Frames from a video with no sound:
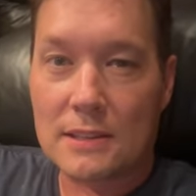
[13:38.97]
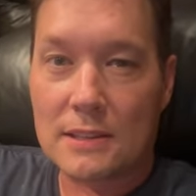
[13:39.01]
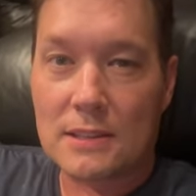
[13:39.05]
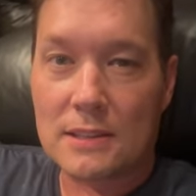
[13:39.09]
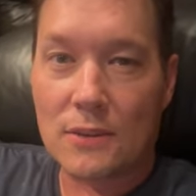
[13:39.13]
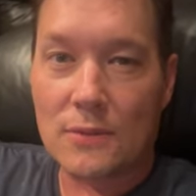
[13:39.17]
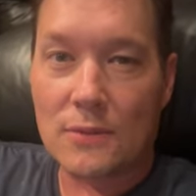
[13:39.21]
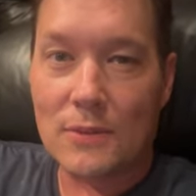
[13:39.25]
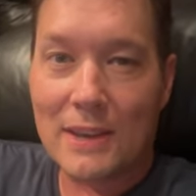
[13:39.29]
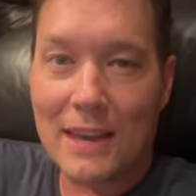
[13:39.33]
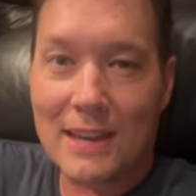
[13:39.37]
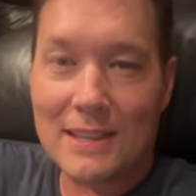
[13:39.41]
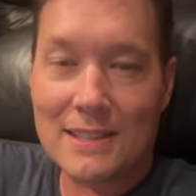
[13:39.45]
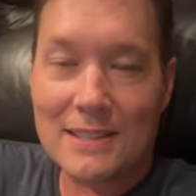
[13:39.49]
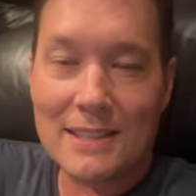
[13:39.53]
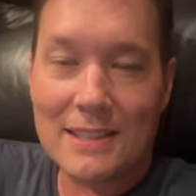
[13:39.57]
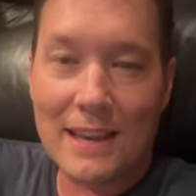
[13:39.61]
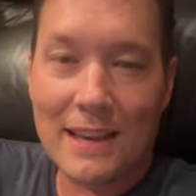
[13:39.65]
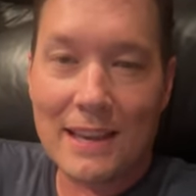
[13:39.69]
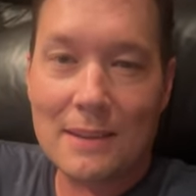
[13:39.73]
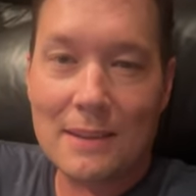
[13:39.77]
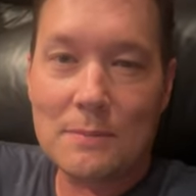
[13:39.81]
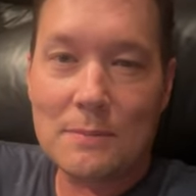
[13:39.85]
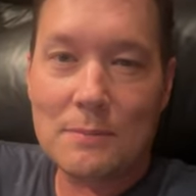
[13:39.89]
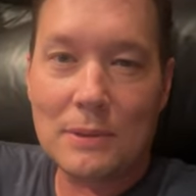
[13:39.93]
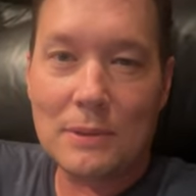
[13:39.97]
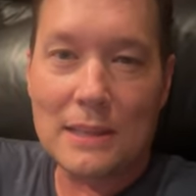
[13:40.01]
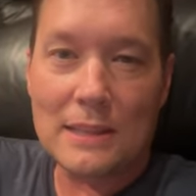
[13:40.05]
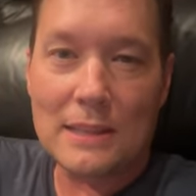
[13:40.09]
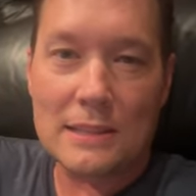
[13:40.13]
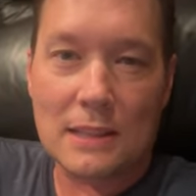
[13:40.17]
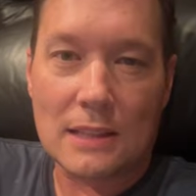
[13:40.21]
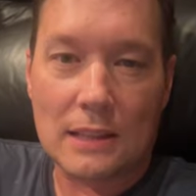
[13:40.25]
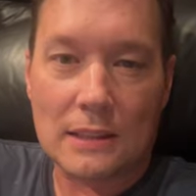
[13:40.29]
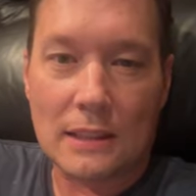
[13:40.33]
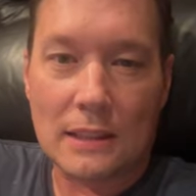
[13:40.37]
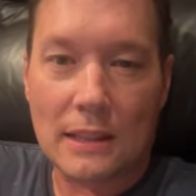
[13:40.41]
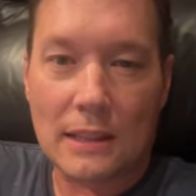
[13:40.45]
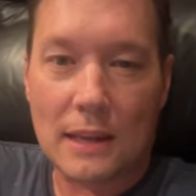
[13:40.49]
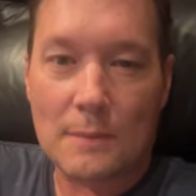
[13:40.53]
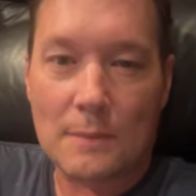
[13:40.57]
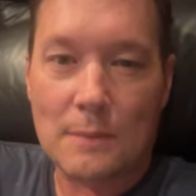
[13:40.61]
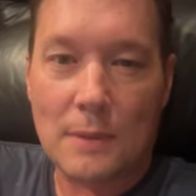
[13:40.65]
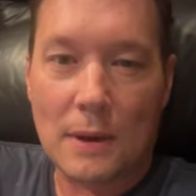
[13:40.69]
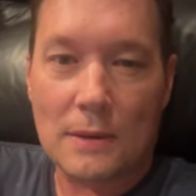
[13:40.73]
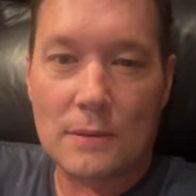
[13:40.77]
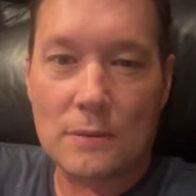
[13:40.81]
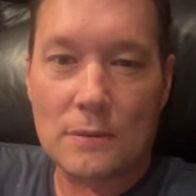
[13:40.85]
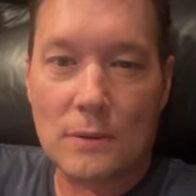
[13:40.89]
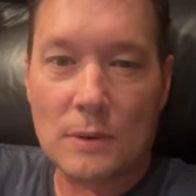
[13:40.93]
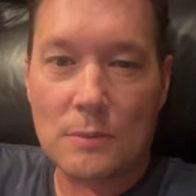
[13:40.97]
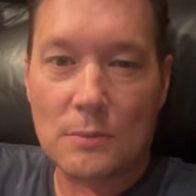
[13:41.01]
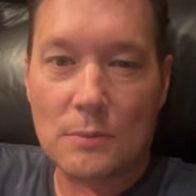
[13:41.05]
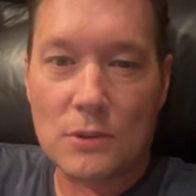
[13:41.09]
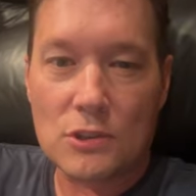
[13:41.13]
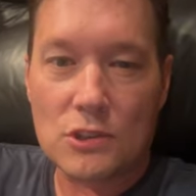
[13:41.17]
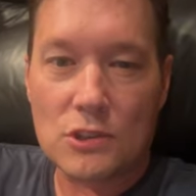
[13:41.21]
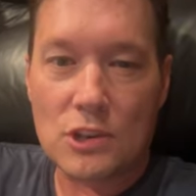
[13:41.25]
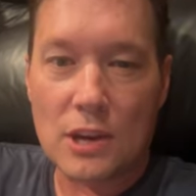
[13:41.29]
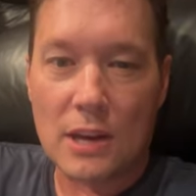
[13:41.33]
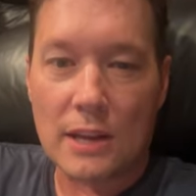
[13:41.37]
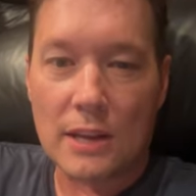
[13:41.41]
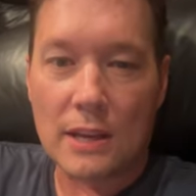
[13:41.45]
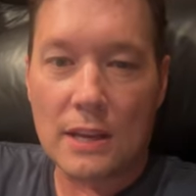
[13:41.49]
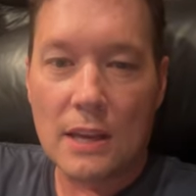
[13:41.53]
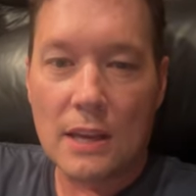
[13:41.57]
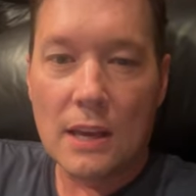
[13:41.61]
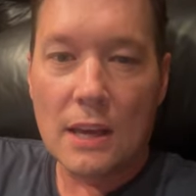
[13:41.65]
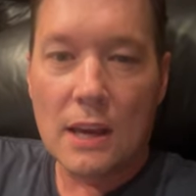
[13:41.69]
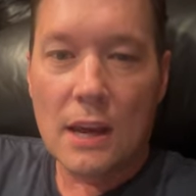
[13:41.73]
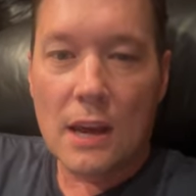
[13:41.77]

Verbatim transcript: So if you get a second, please click the like button. We appreciate it.